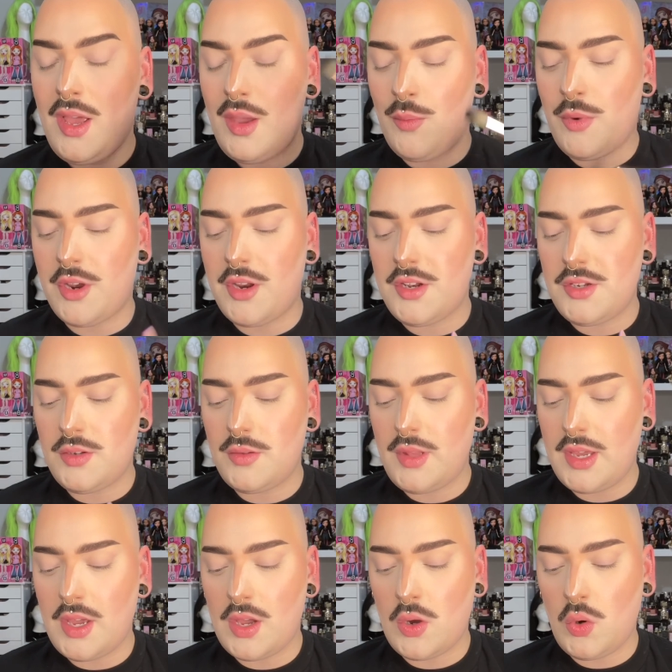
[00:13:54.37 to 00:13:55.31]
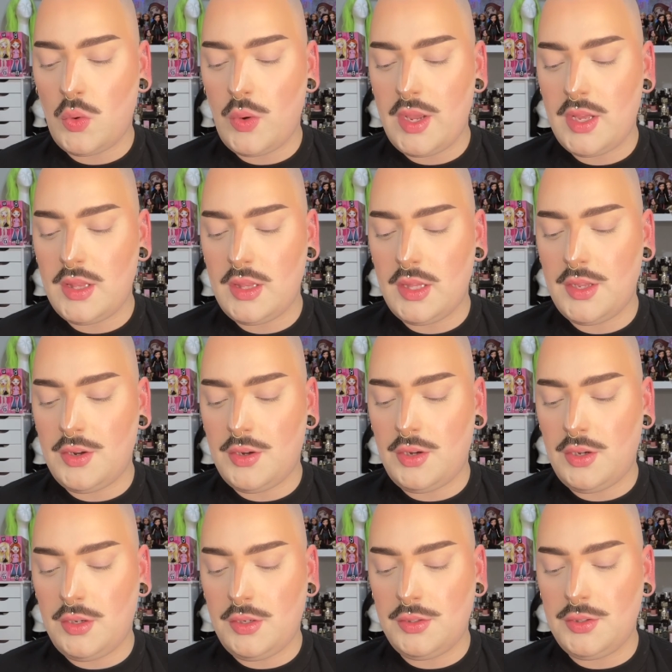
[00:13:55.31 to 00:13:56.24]
We're going to do like a quick
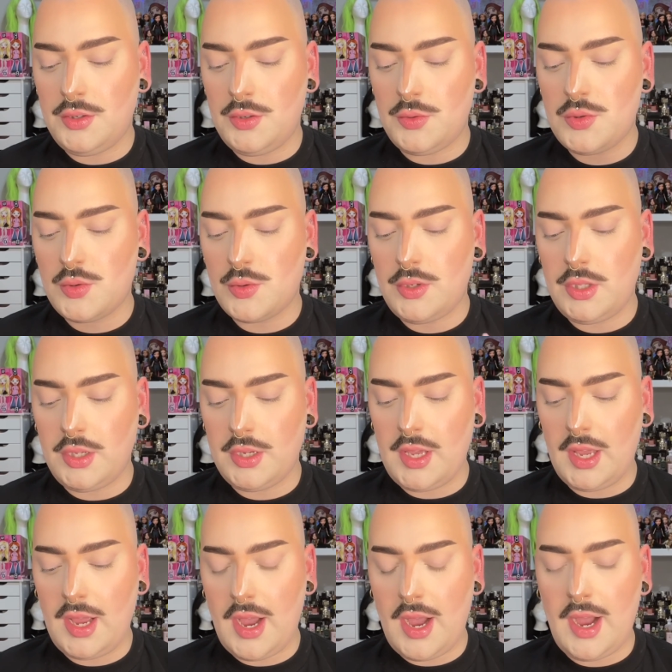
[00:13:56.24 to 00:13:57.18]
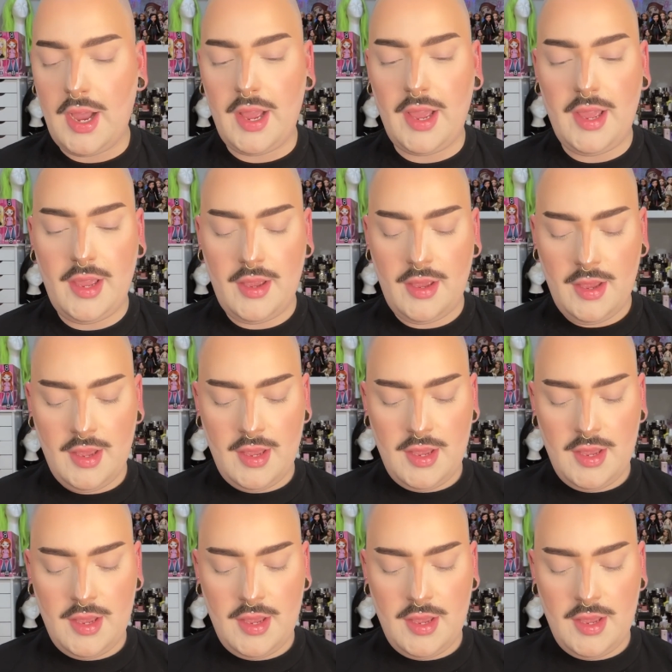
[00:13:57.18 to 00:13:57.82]
little neutral looking eye.